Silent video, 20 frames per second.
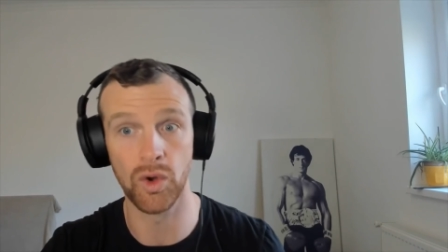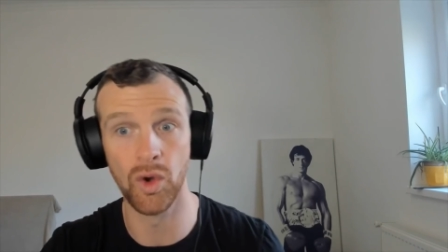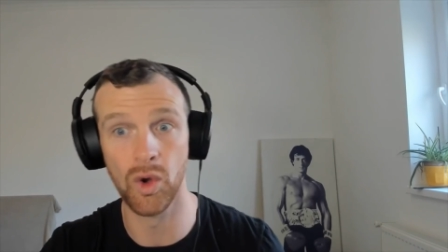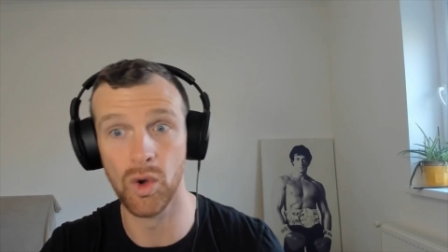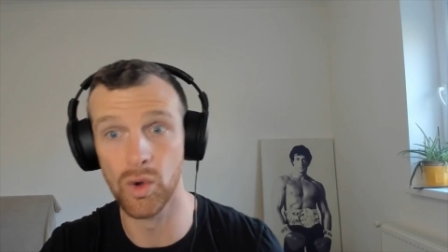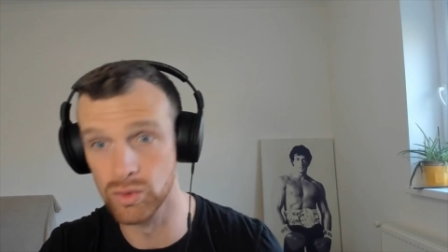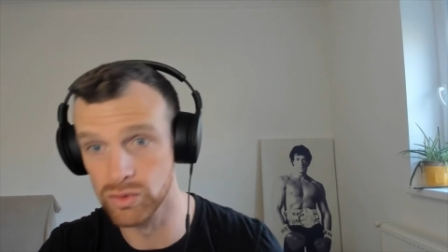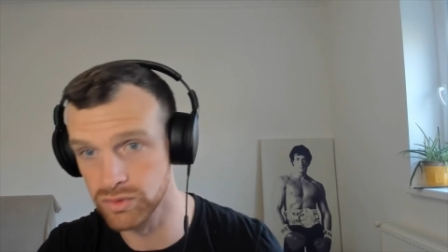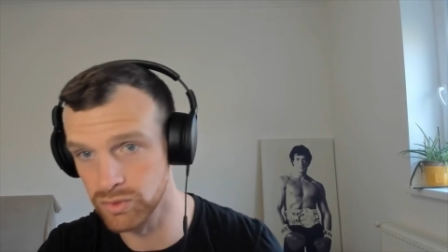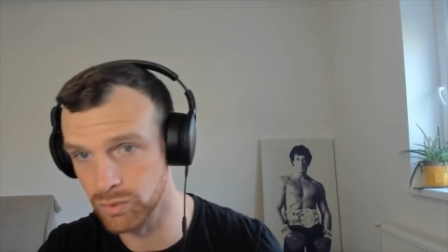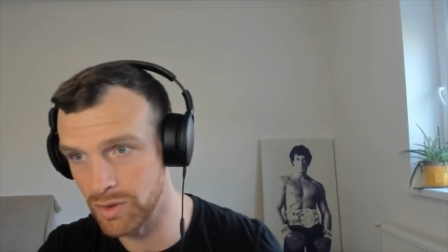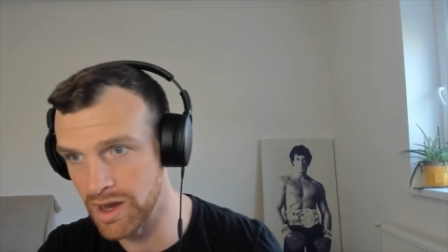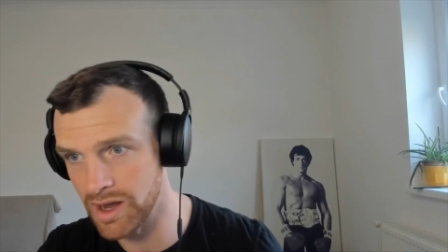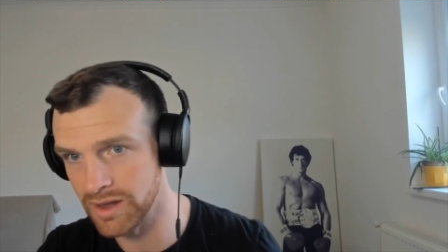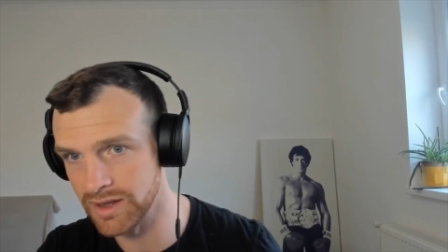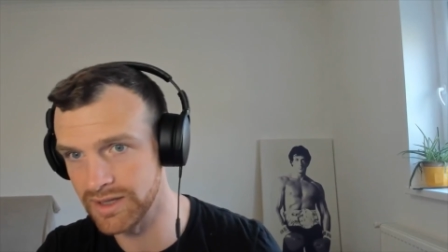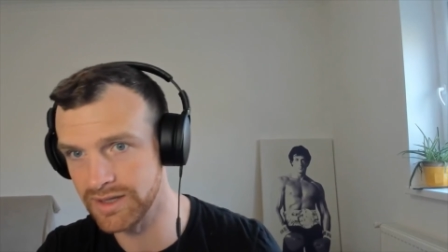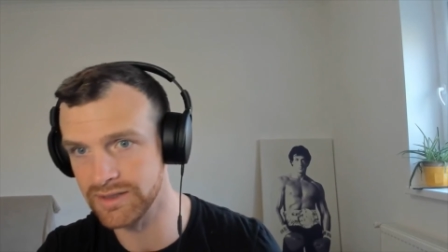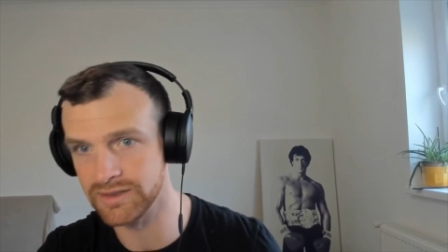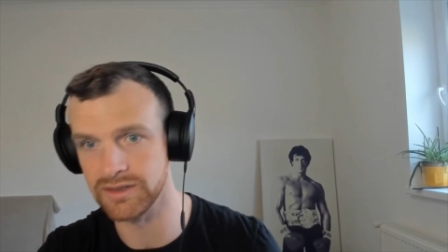all
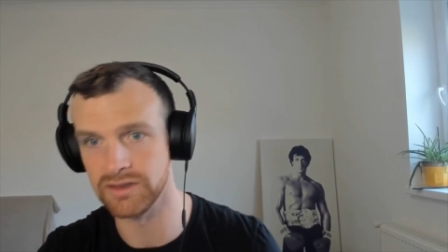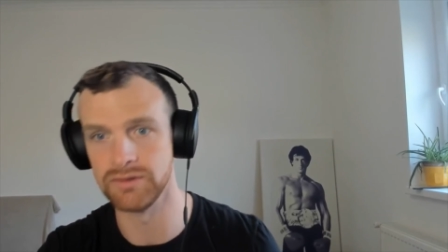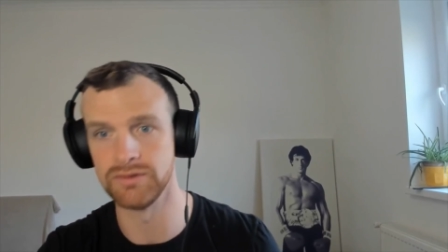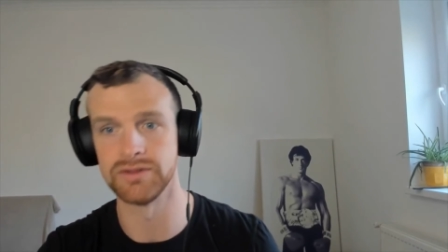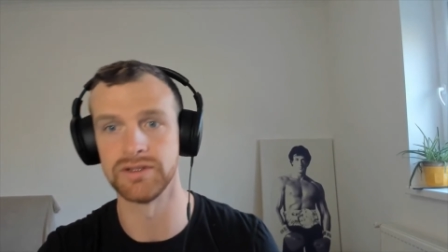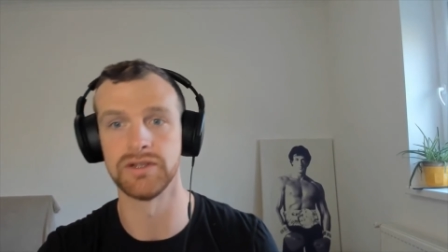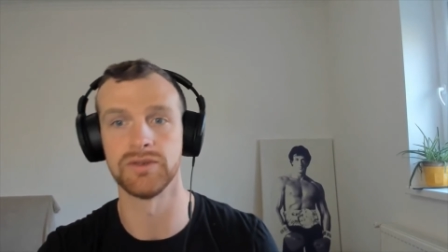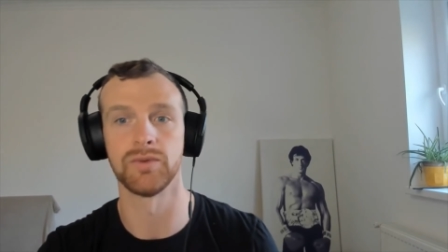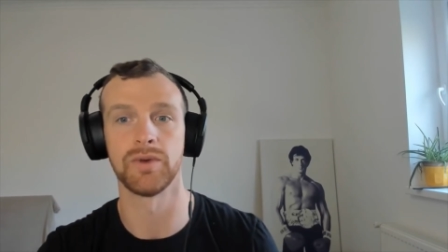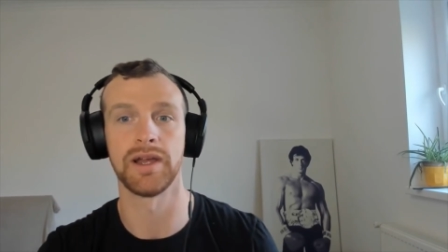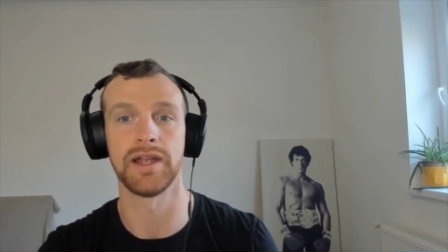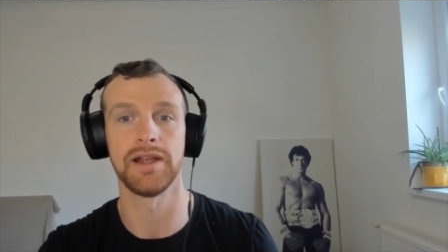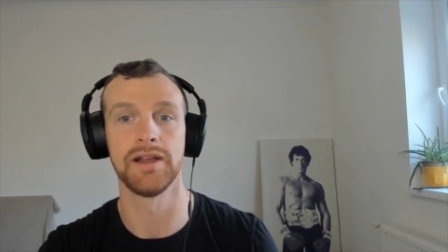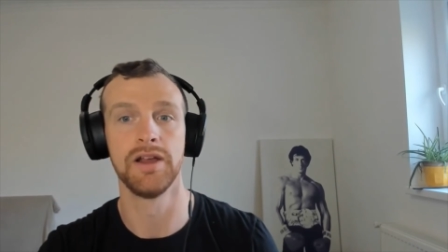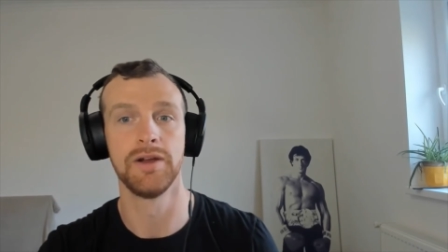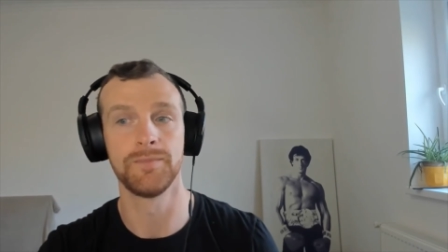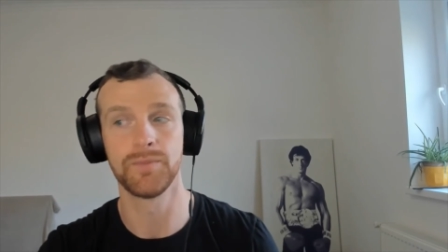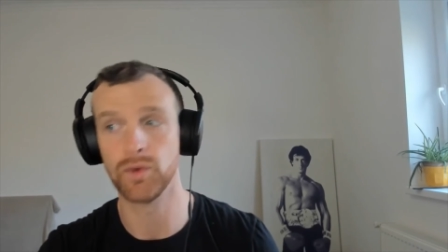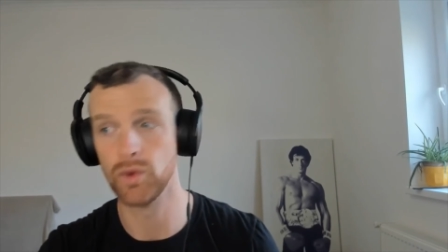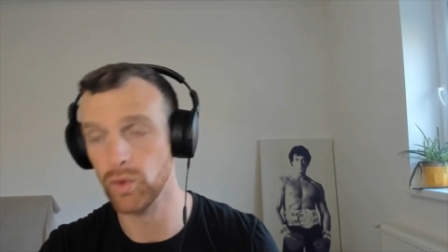while he's losing weight,
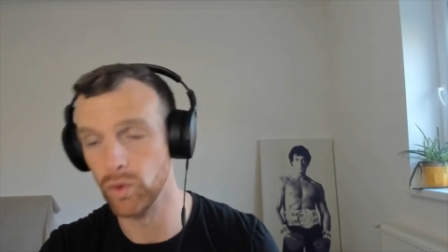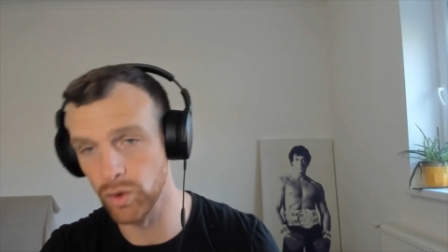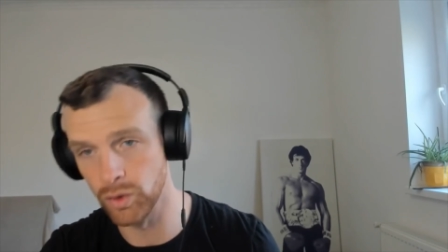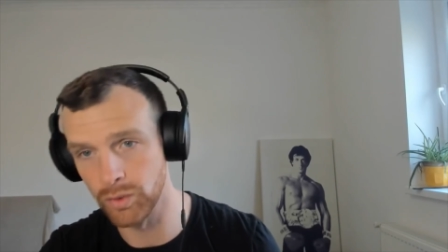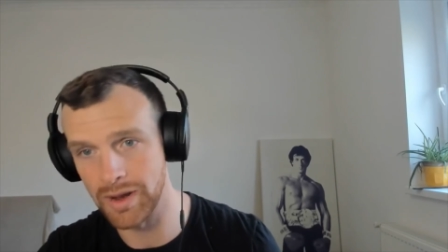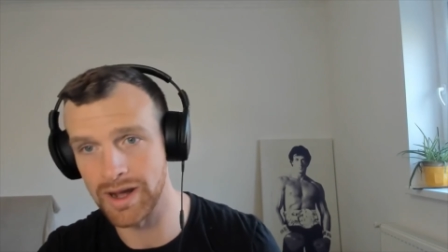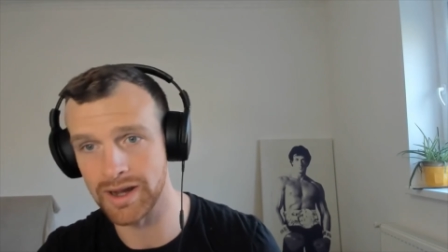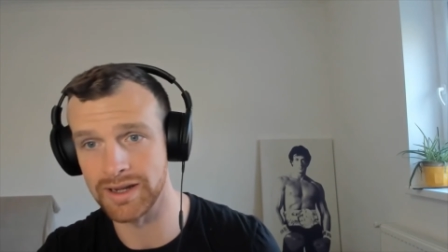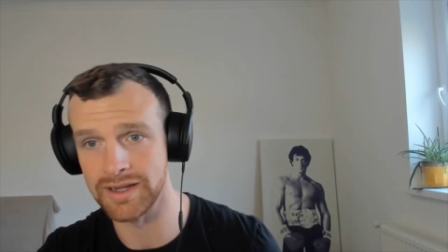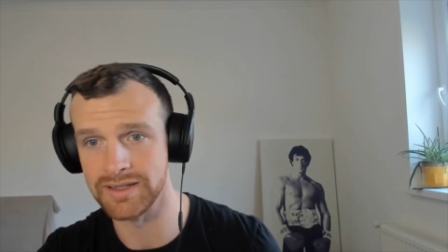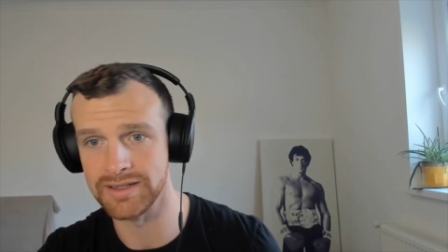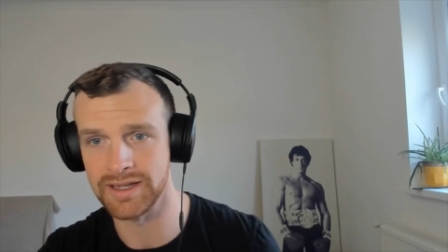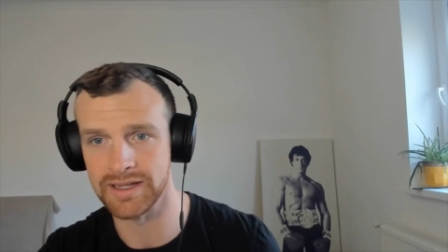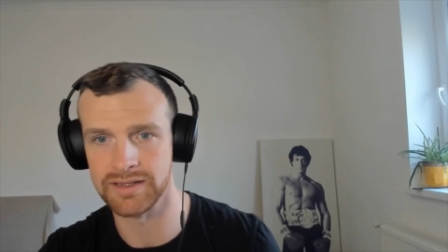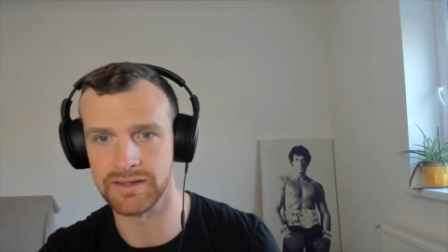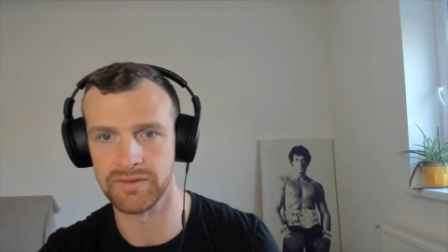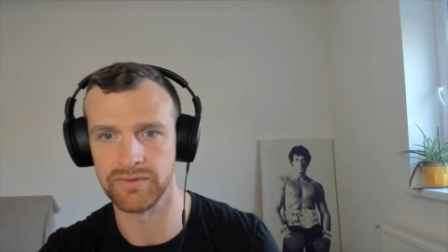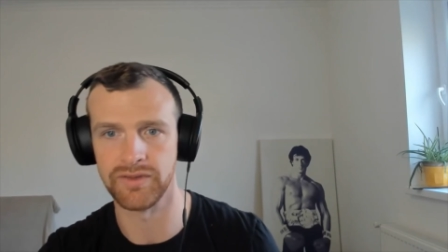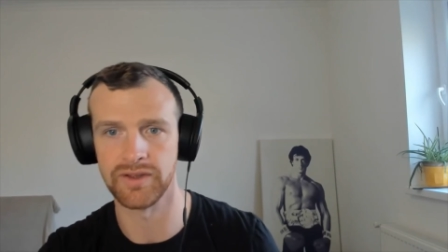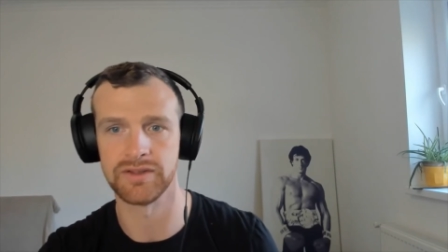all while he's
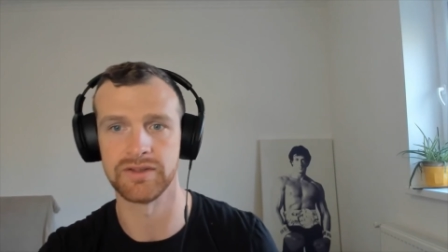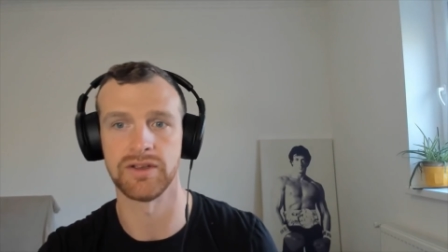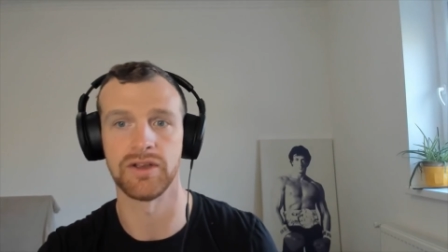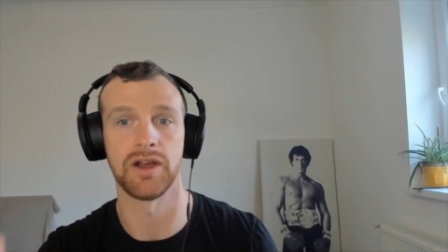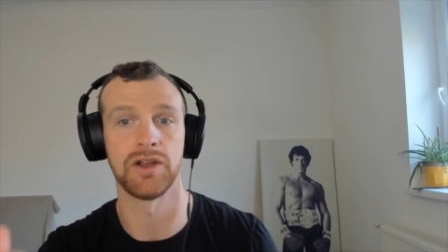getting fitter,